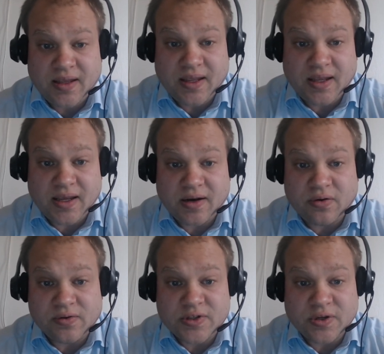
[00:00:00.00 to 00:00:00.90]
and
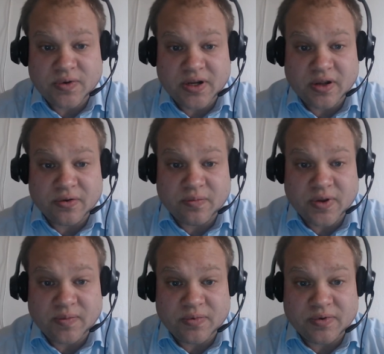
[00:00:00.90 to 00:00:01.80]
also in other
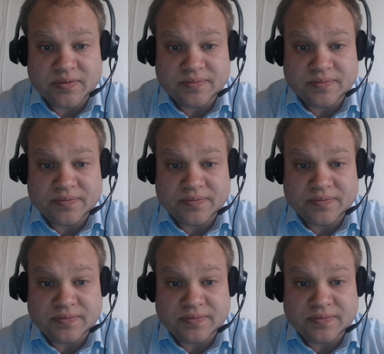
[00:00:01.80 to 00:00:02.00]
people.